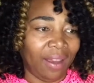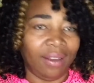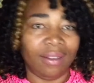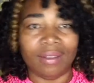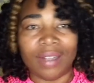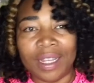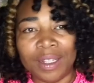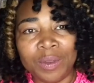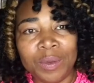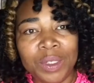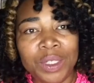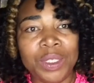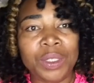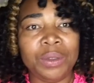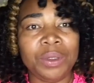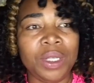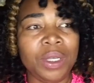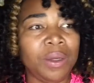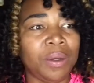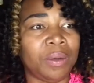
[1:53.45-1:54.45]
That's what you
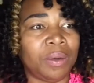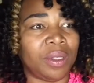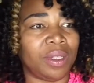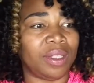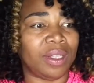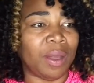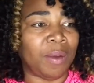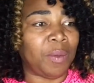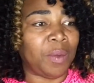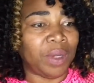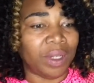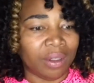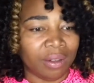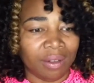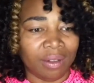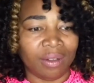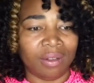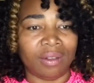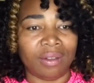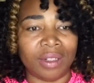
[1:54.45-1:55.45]
do when someone
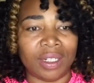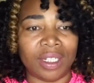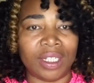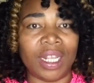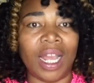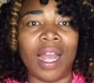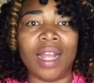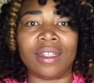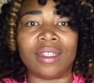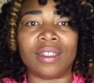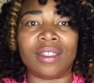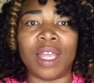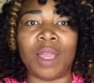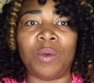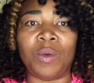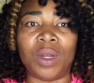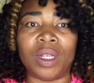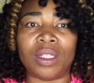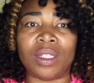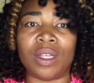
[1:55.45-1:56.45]
decides that they
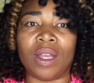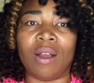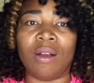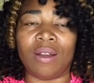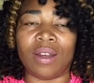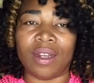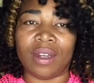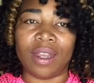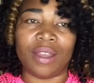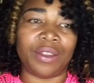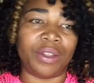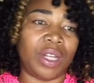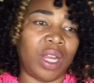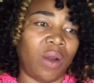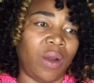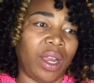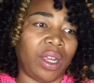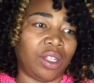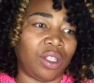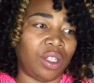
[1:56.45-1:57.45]
want to go in another
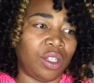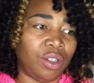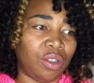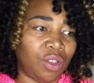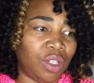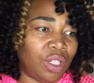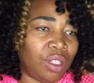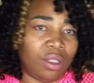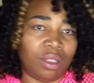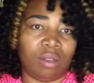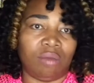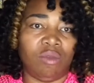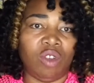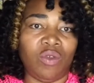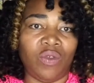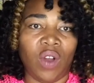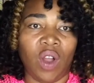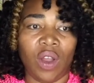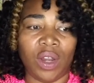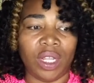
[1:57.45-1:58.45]
direction. You just move
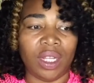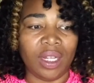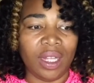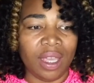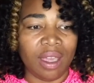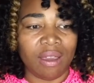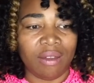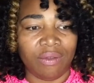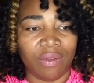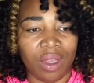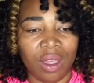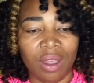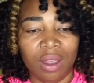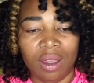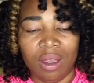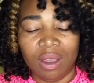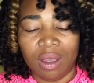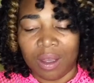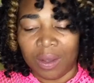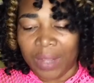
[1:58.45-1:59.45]
on and live,
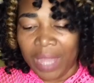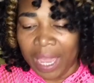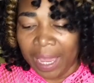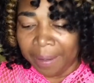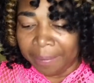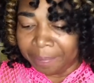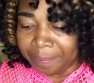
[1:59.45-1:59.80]
okay?